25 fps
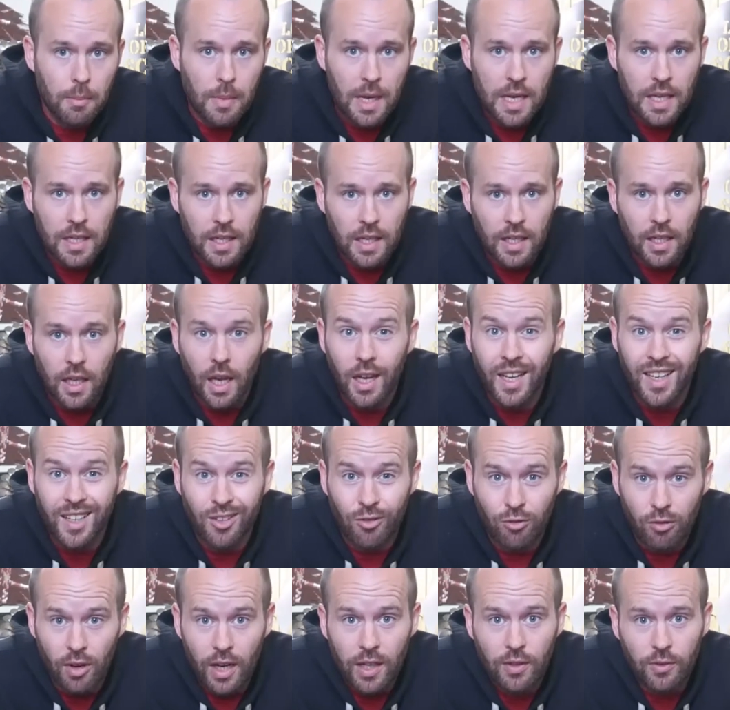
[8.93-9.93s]
making a
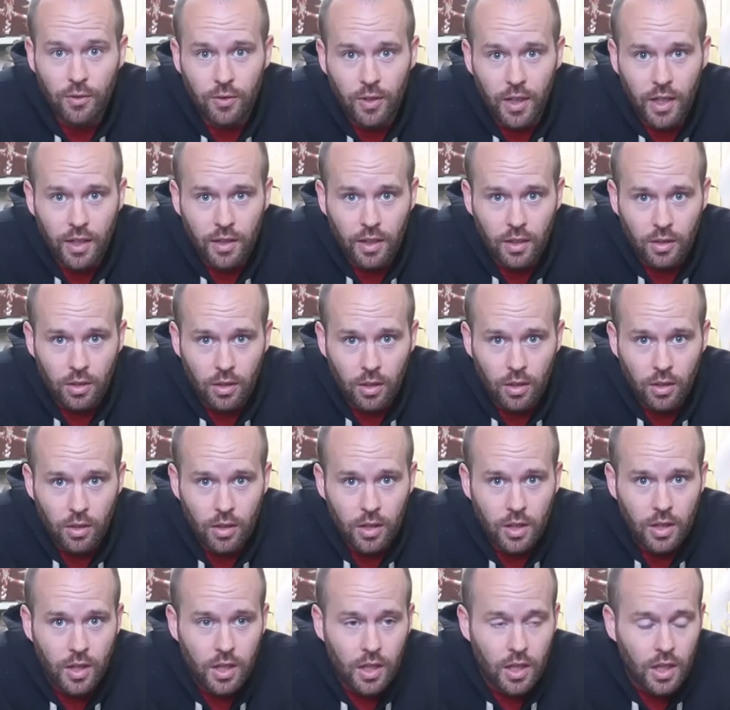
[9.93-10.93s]
grandfather
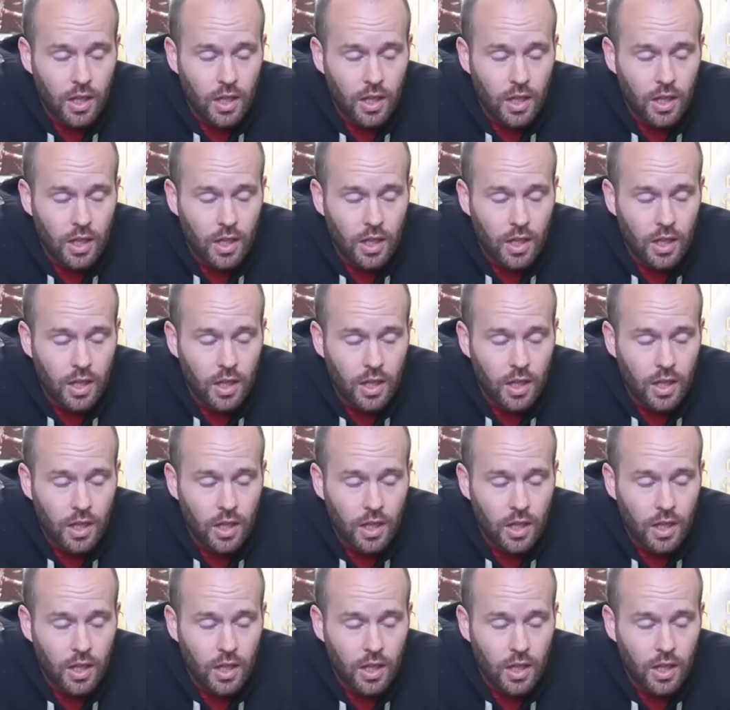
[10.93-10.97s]
clock.